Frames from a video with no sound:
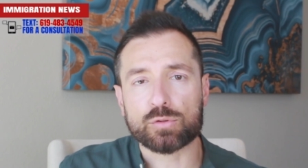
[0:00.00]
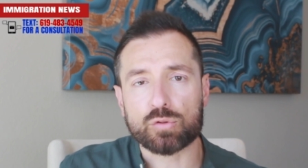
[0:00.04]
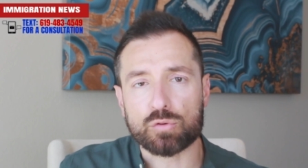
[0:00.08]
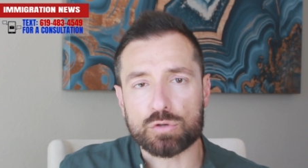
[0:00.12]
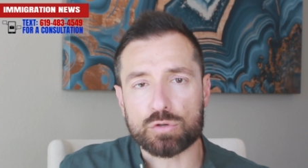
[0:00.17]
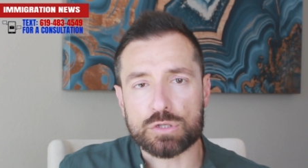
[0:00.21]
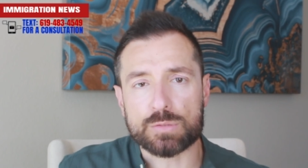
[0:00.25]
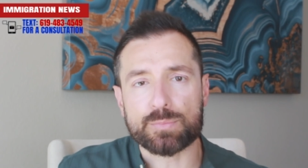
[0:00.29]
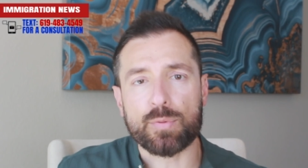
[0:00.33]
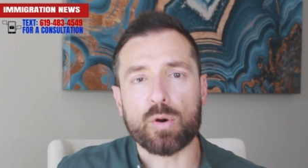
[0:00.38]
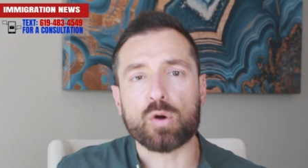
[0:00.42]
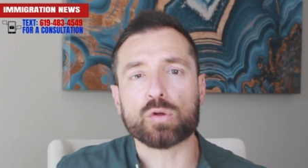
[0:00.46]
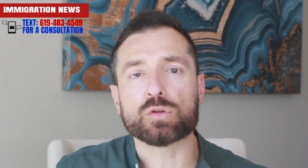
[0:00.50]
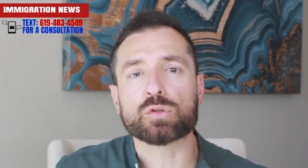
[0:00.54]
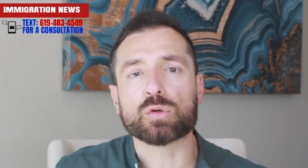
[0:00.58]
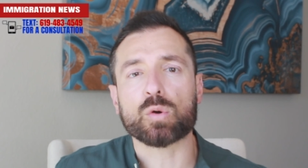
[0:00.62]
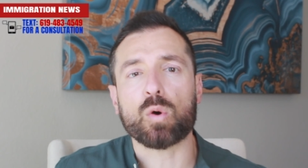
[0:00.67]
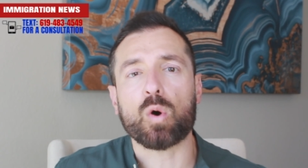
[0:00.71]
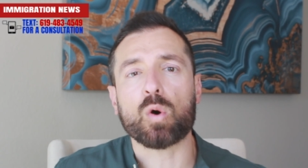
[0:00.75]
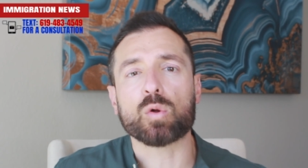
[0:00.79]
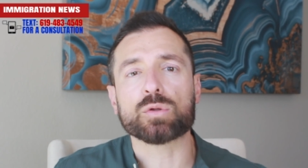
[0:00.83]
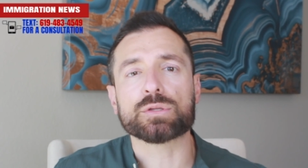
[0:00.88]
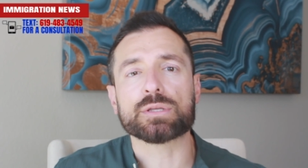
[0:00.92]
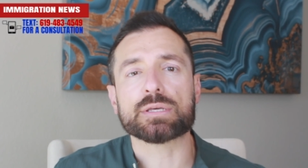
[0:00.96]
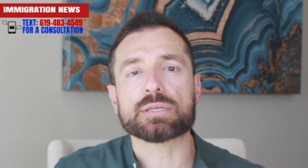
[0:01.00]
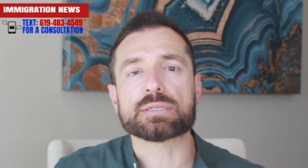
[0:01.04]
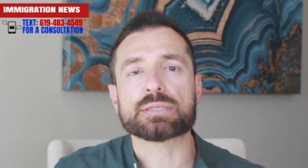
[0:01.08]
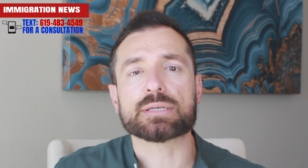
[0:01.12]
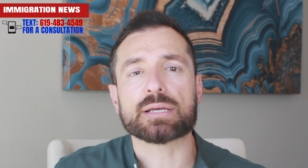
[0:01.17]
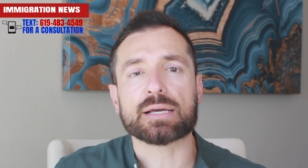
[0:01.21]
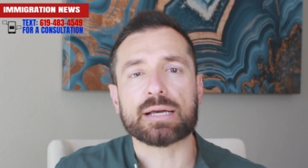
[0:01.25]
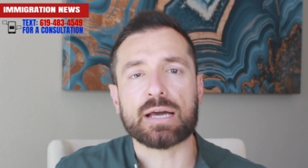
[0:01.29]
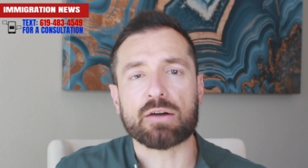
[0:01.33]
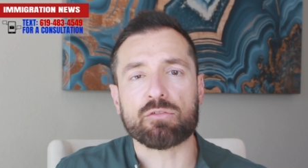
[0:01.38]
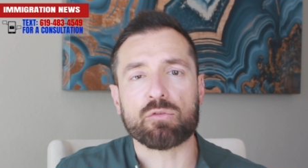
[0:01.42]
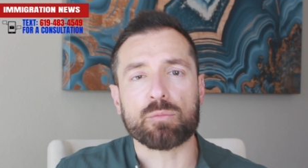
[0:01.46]
able to respond to all these
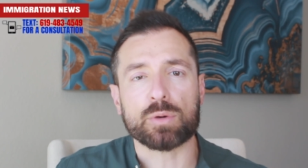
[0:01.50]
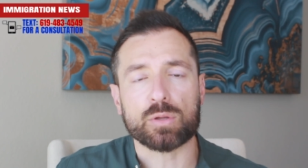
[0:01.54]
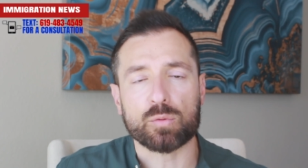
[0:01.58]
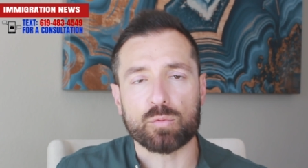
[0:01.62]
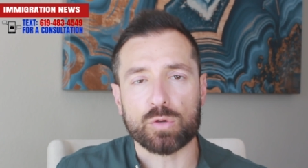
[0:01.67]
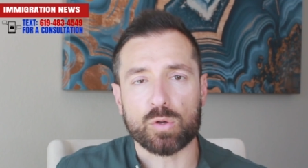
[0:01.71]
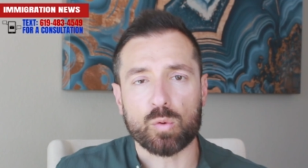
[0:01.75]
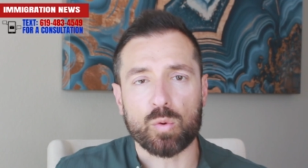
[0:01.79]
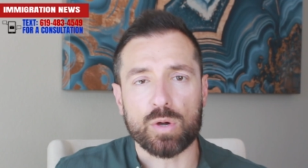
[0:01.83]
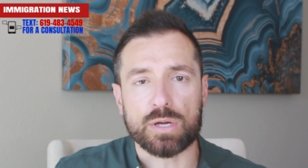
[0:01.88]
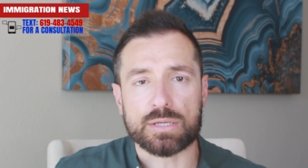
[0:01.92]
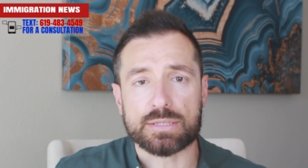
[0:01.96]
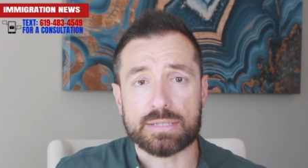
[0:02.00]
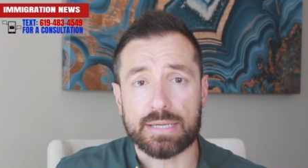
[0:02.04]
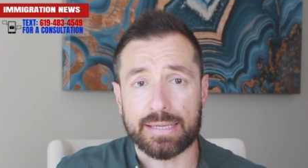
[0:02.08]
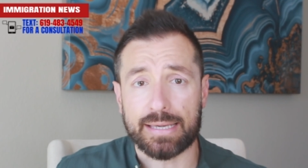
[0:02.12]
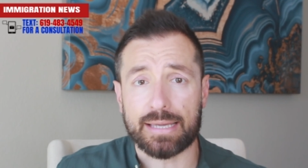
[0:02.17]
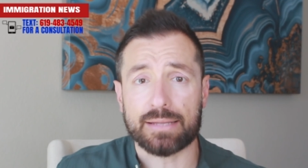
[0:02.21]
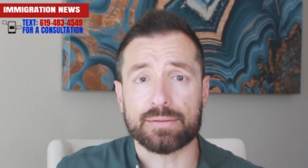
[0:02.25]
government requests.